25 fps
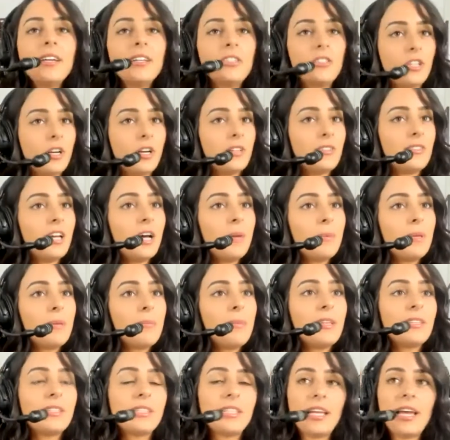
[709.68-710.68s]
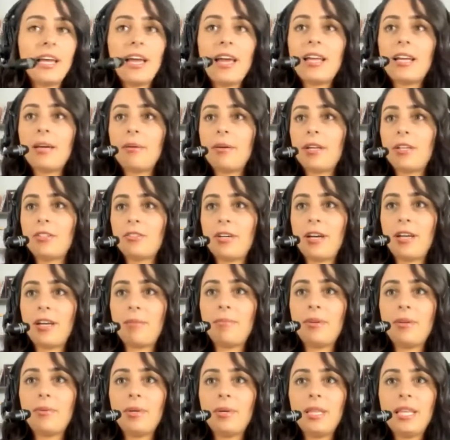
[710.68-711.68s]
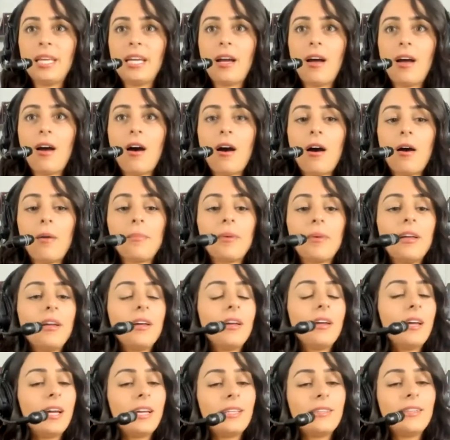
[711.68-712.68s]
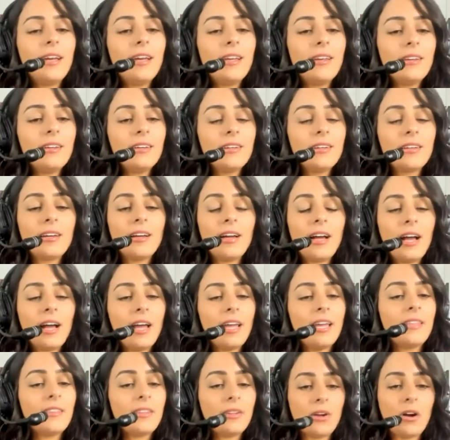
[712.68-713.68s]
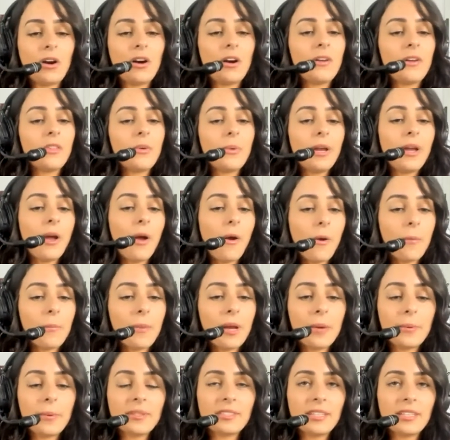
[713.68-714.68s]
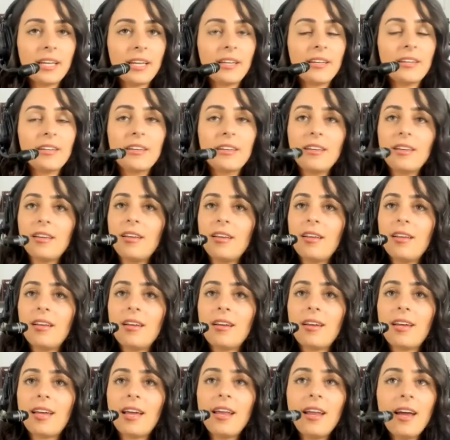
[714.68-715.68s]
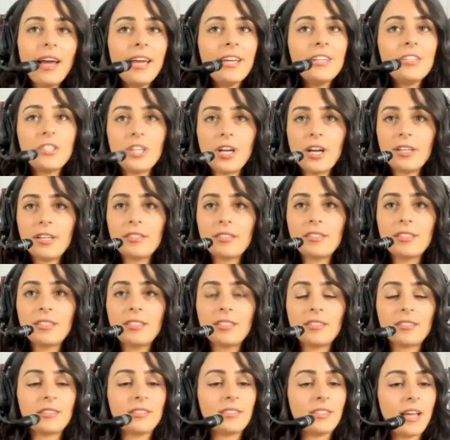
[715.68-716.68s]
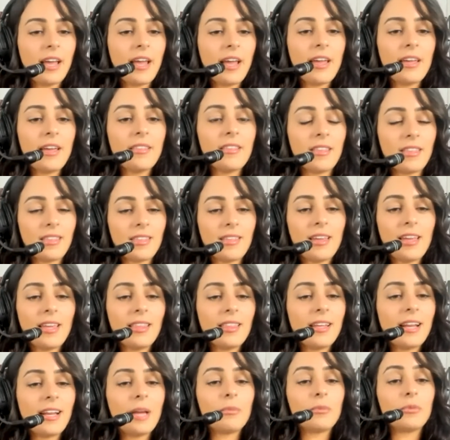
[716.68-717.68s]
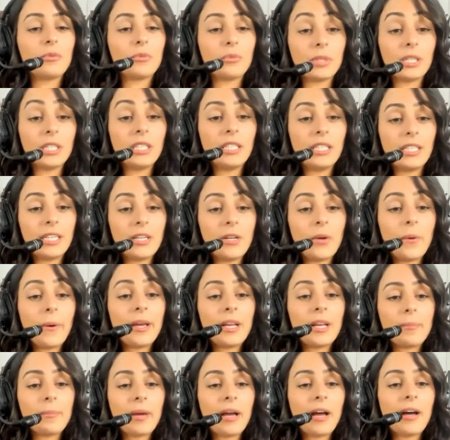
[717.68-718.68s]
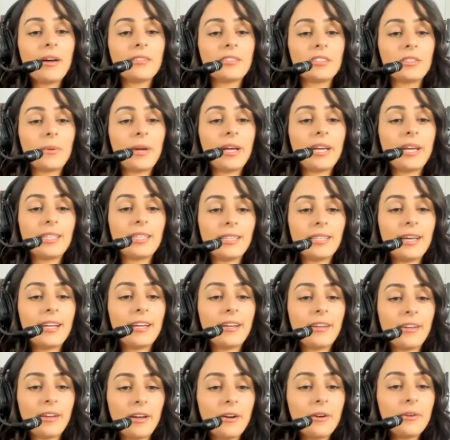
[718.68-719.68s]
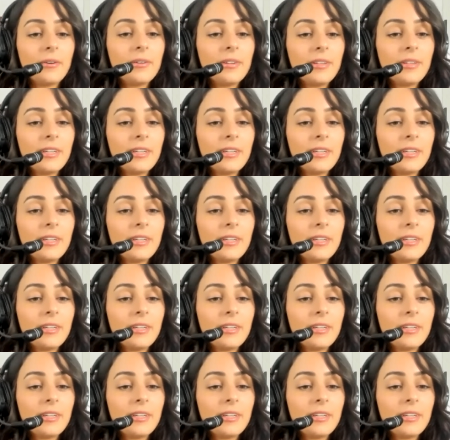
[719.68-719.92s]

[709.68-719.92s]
John's helping me today and I'm going to try to be really calm. And then I, in the car on the way home, I was like, can I just say the thing that I'm really annoyed about so I can mm. let it go?